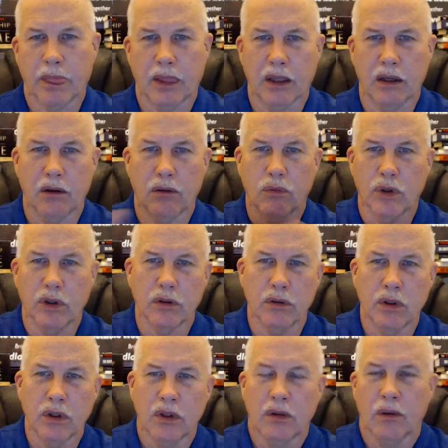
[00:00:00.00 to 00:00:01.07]

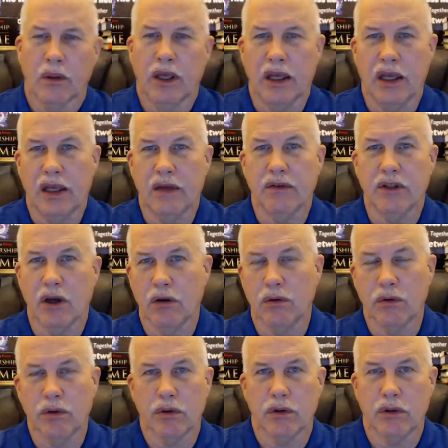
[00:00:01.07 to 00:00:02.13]
will, even
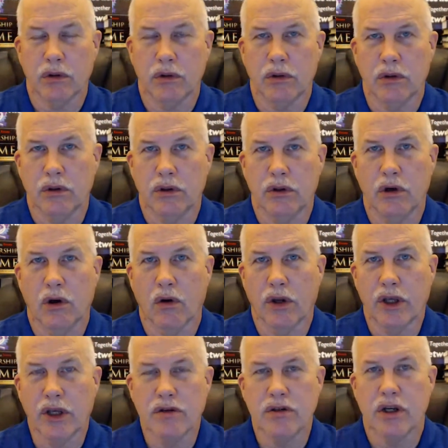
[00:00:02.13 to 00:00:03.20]
though you're
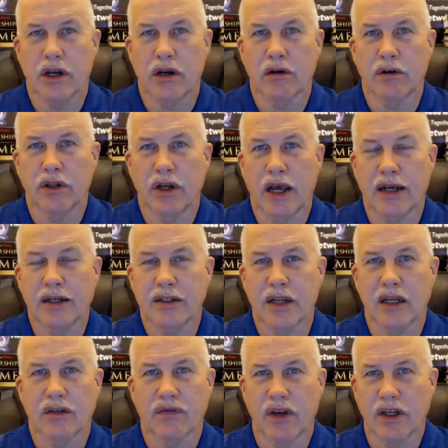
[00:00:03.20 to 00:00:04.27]
only using it here in the United
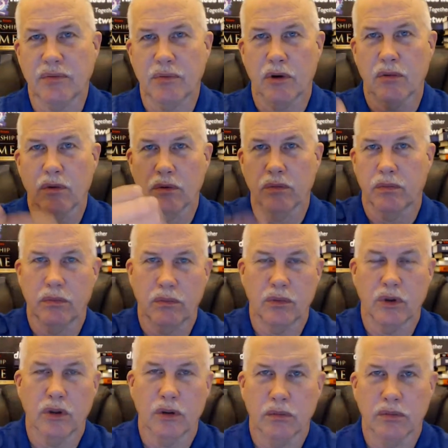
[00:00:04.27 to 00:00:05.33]
States, Facebook
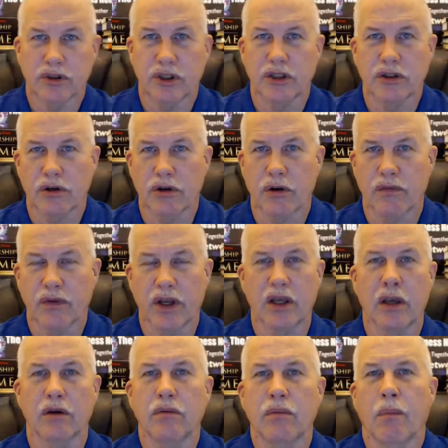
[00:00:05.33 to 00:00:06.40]
will censor your
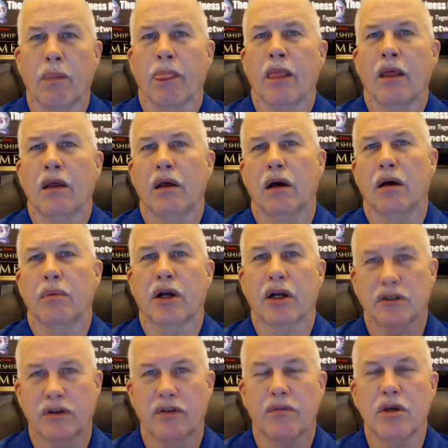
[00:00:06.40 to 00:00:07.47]
video
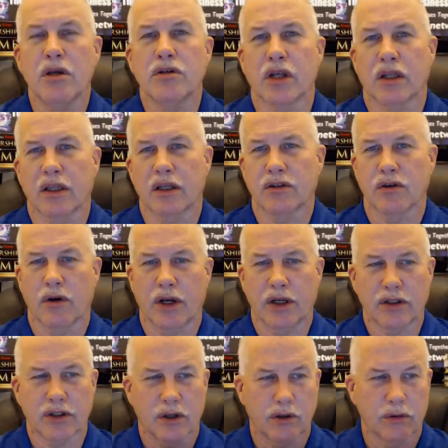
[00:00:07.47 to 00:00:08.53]
because of the music that's on
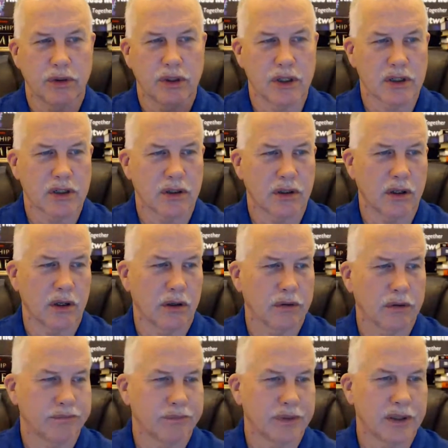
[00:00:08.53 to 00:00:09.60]
it. So you just
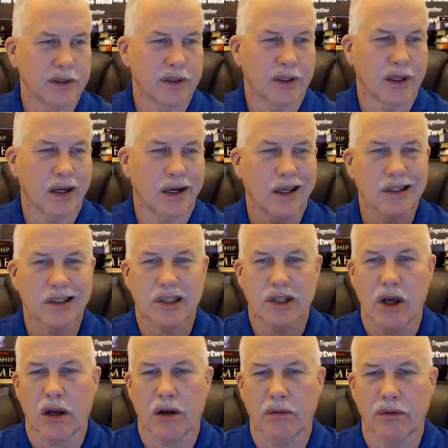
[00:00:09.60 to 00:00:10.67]
you kind of get
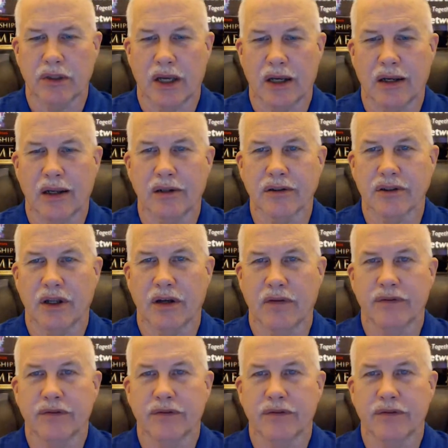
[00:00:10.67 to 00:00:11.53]
stuck with that kind of stuff.